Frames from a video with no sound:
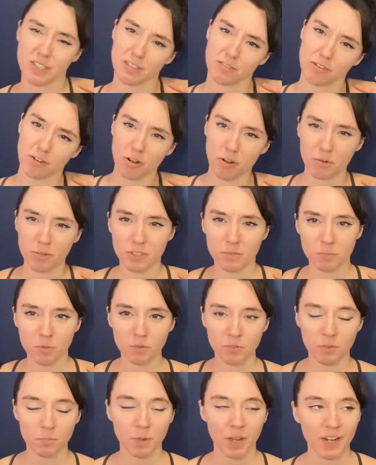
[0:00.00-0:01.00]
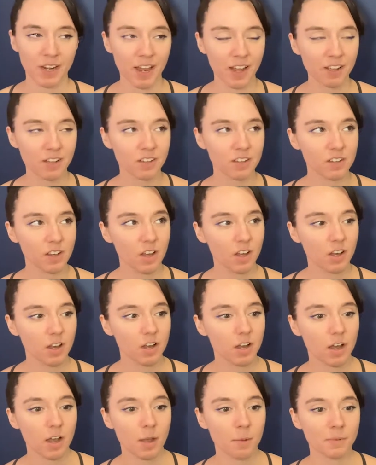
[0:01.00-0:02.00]
always moving my neck.
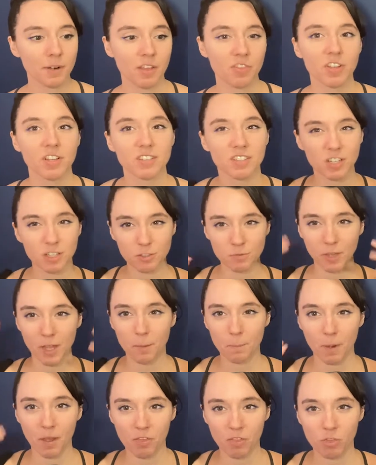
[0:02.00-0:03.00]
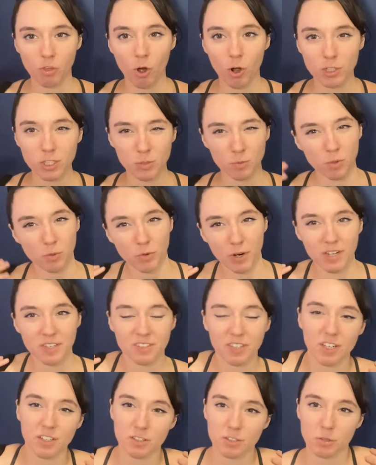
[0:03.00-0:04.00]
And I think it's because like my thoughts were
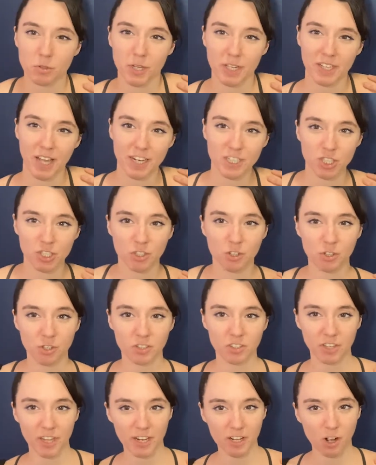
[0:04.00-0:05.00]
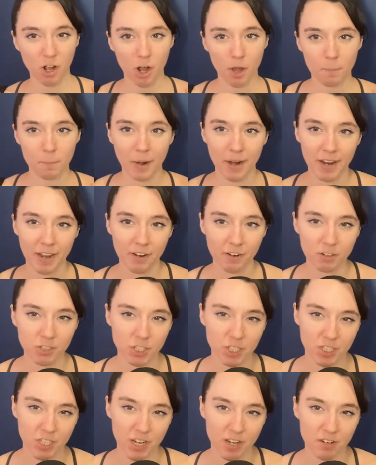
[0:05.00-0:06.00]
racing. So like I just couldn't like calm my
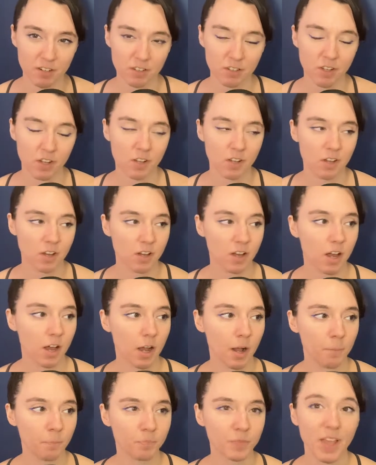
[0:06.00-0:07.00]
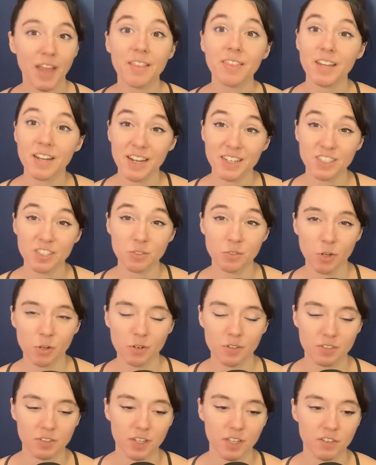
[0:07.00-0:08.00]
energy down. And then I do
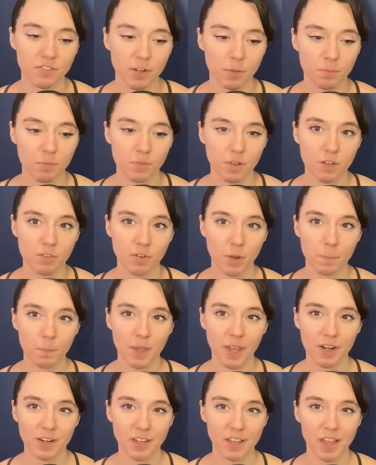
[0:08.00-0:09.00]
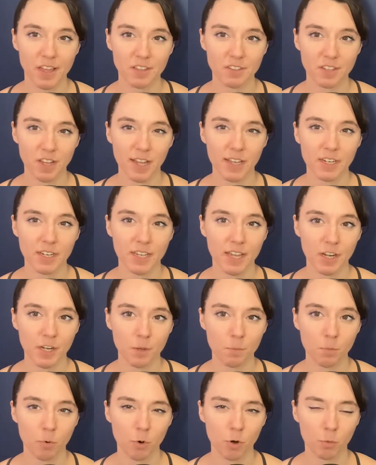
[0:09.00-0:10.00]
notice like if I'm getting anxiety
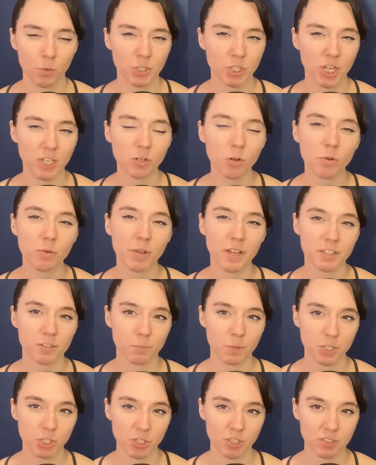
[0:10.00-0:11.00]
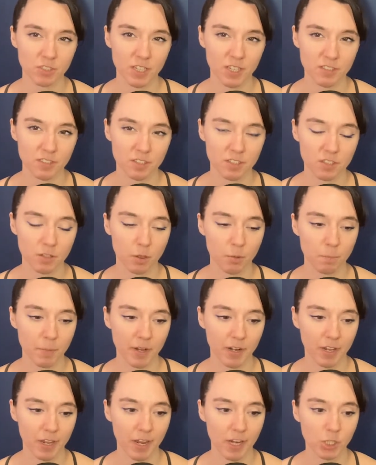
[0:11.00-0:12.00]
anymore, which I don't as much these days because of the
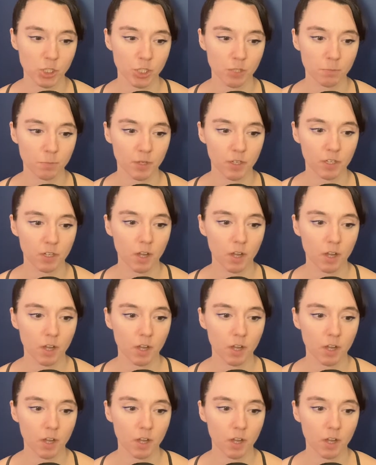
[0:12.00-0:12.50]
medication, but